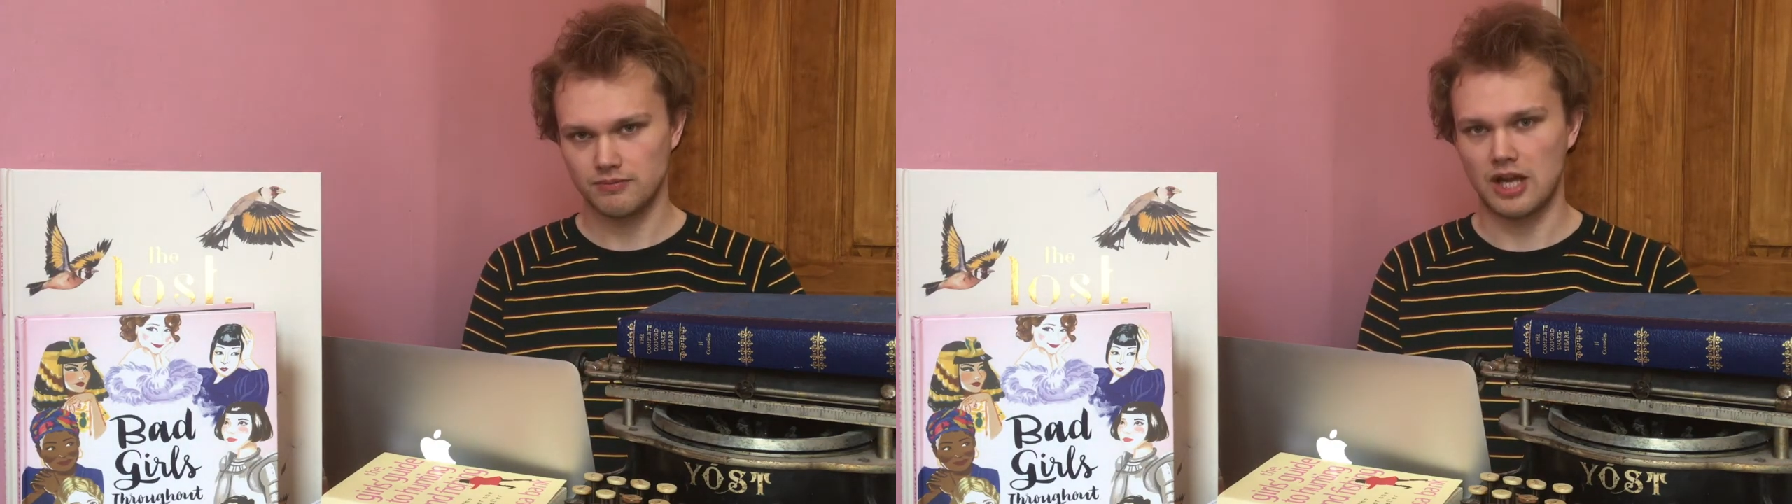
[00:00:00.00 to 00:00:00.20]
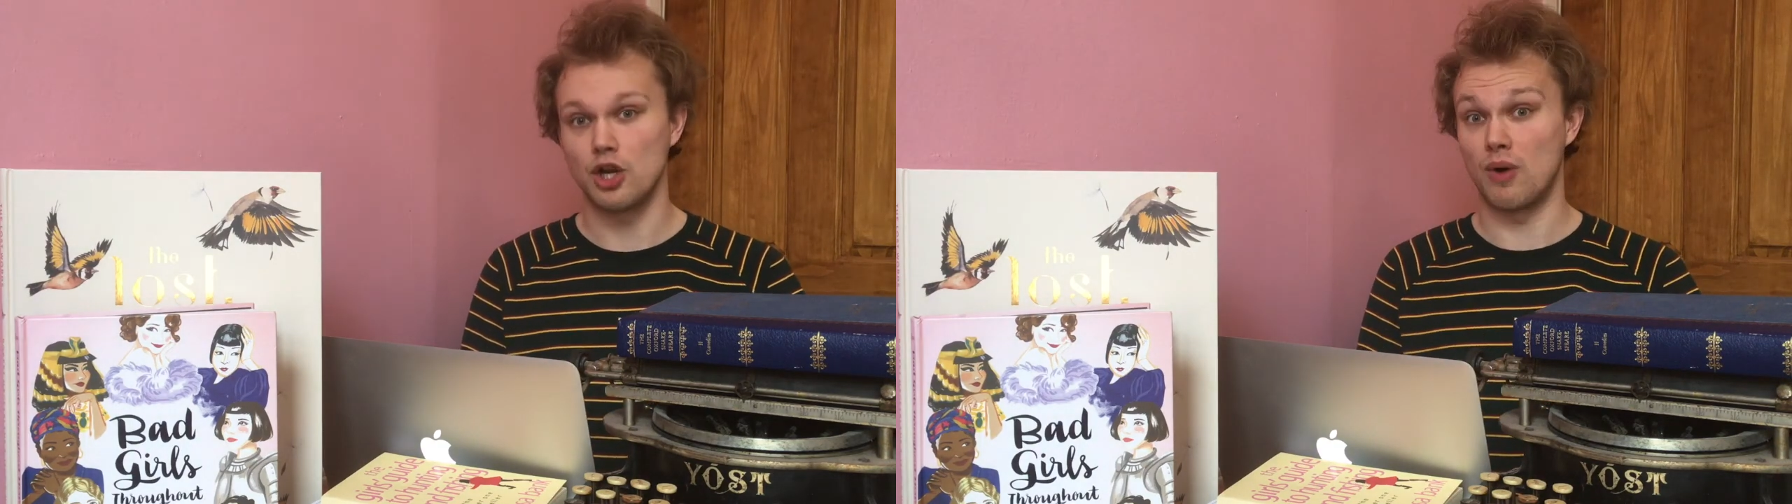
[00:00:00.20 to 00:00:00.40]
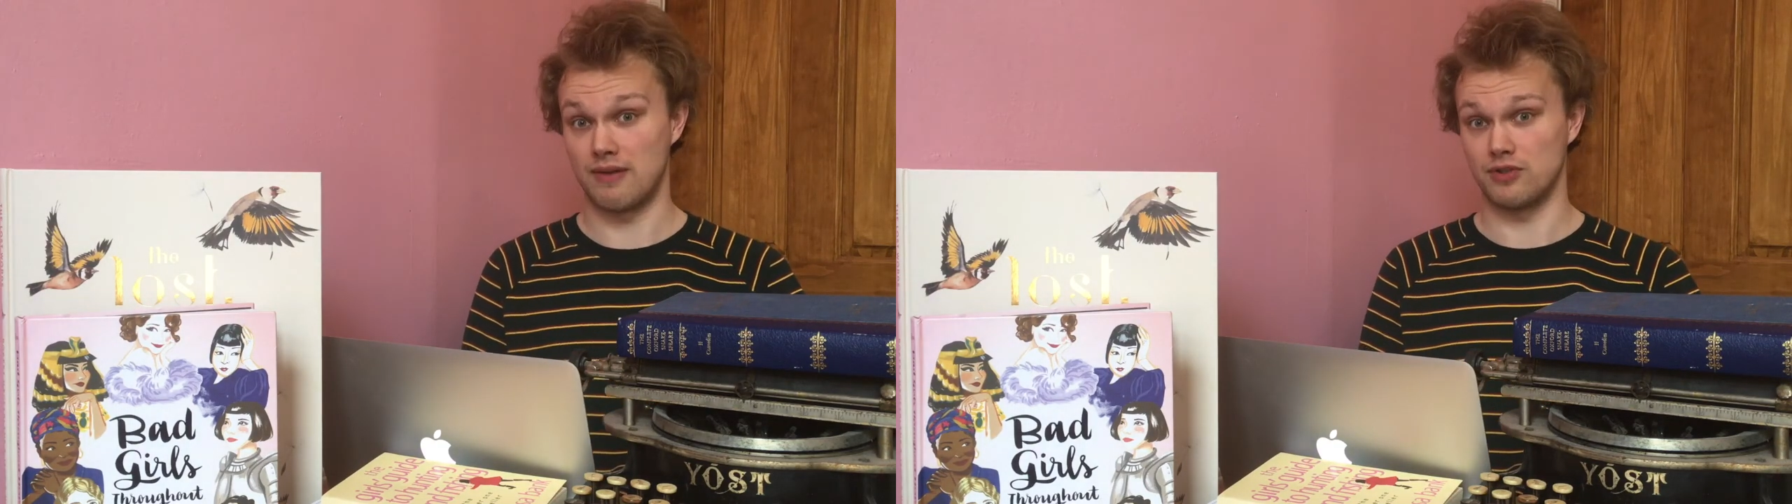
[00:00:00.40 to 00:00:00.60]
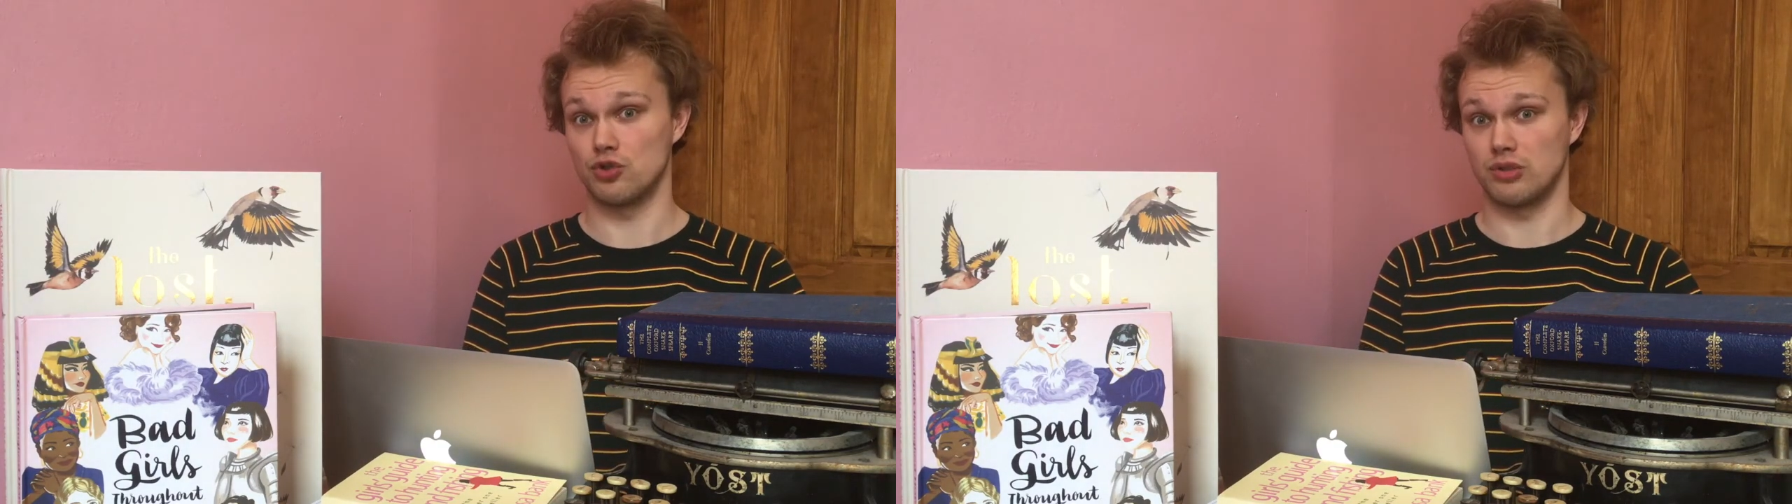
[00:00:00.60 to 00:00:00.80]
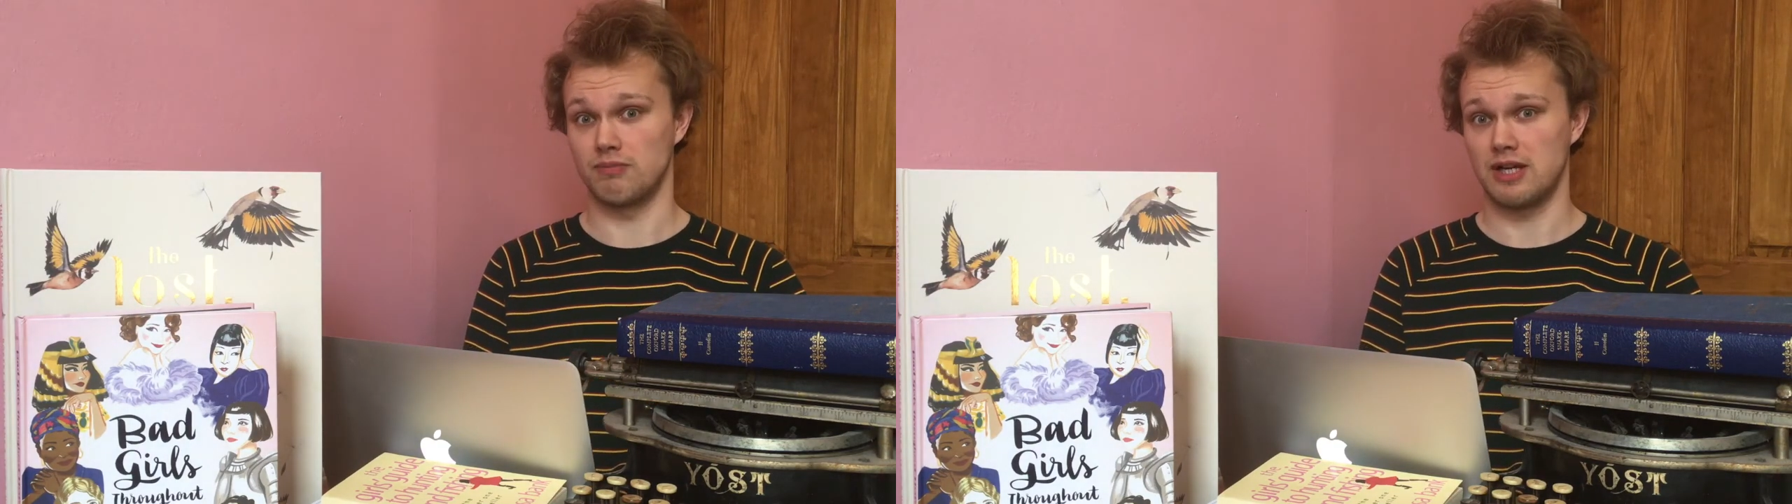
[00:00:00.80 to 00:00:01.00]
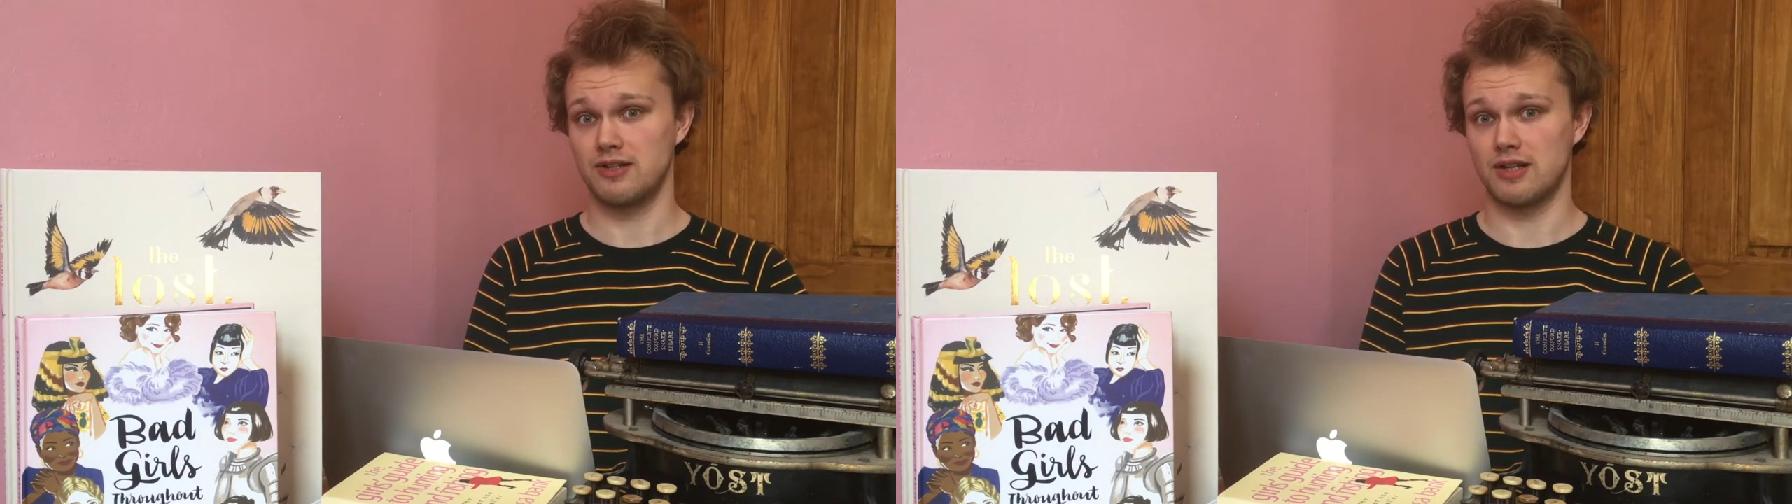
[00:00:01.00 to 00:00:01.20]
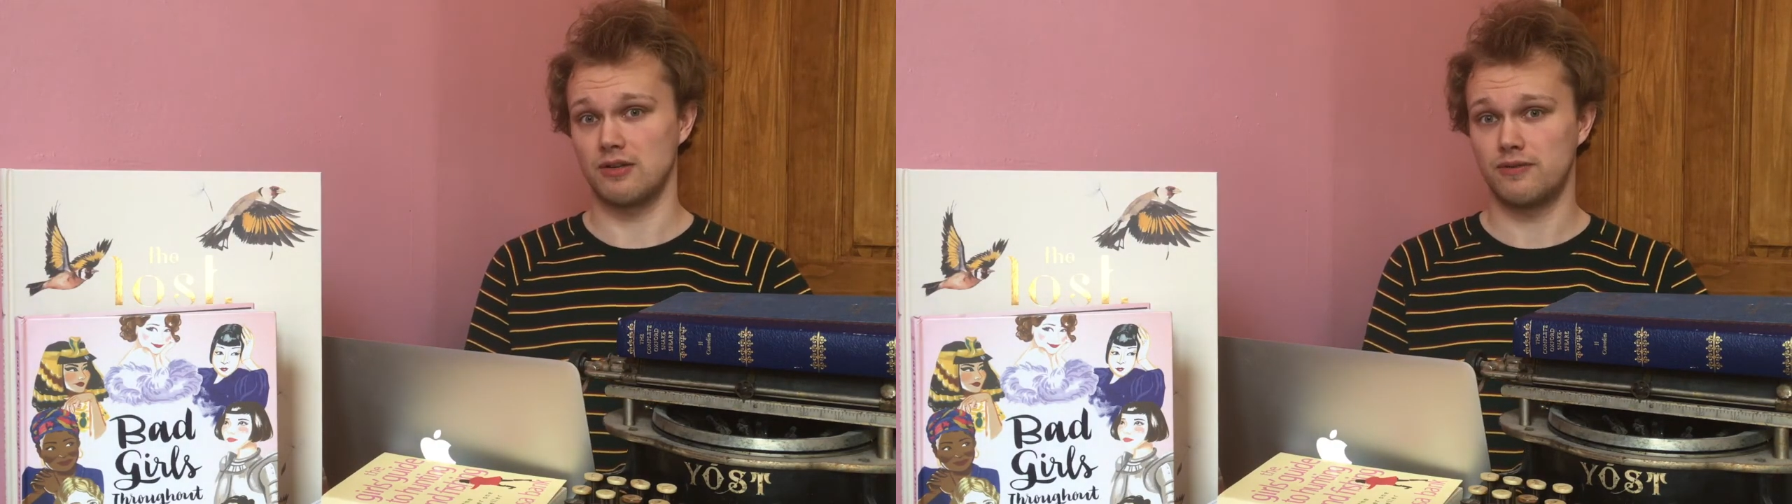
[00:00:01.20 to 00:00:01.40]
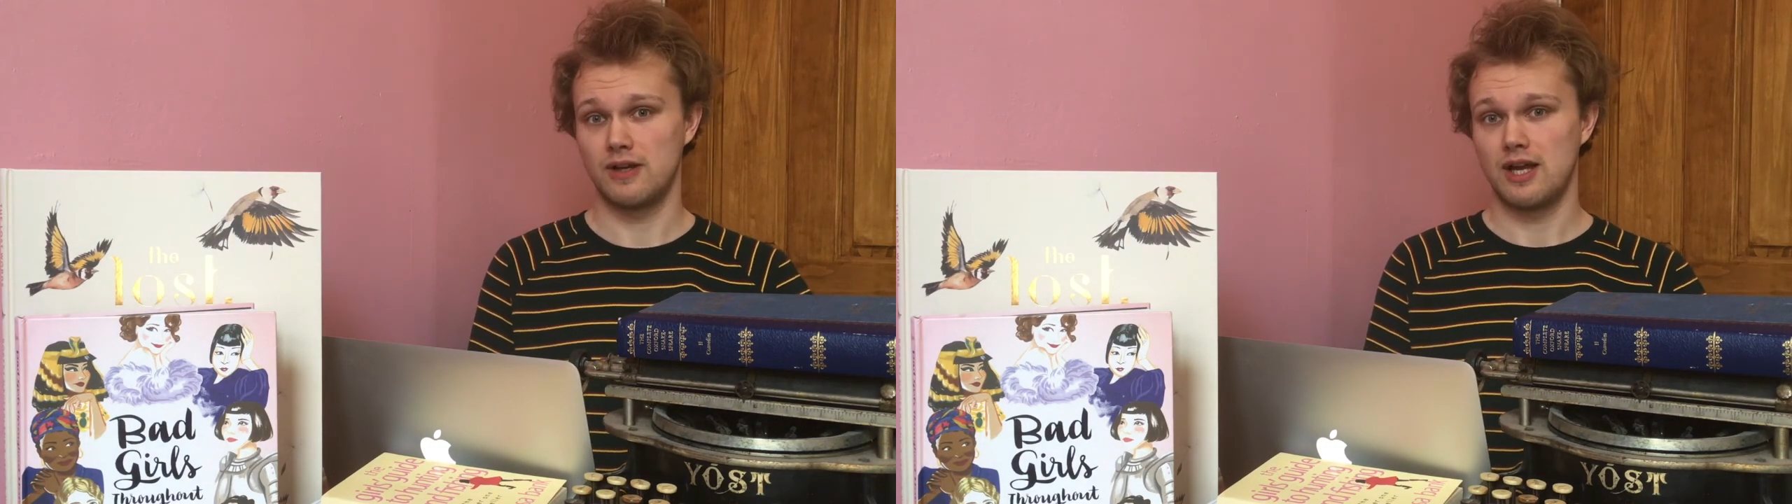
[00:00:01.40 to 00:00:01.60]
I know I've enjoyed
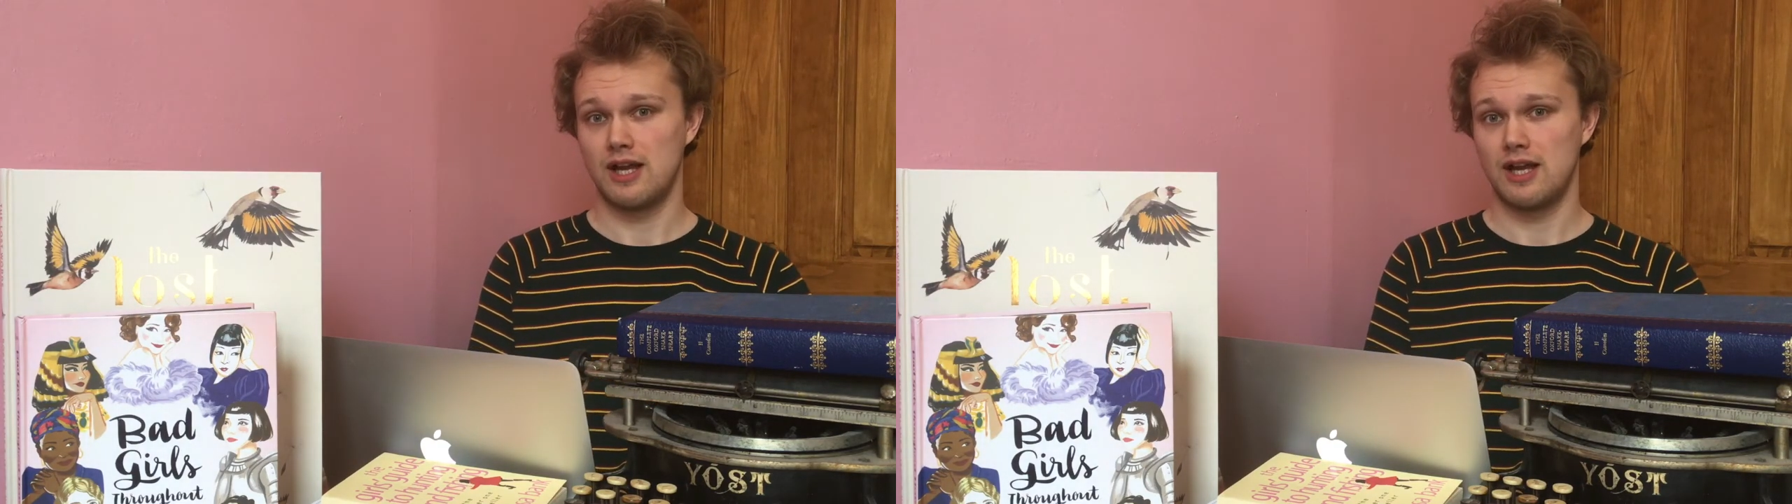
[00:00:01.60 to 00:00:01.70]
myself.